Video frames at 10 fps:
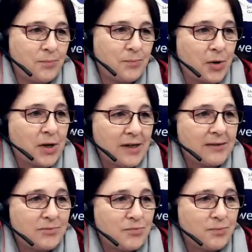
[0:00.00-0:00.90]

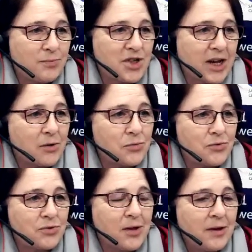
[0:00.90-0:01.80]
booking
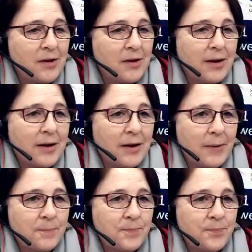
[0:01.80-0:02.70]
channels
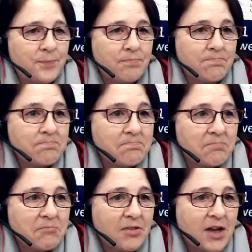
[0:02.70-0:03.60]

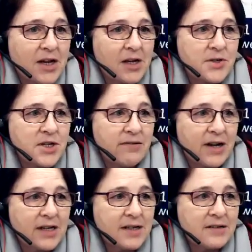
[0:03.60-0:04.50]
than going
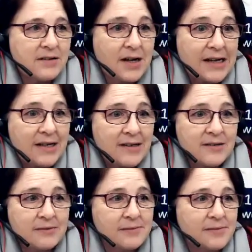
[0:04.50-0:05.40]
direct, I guess.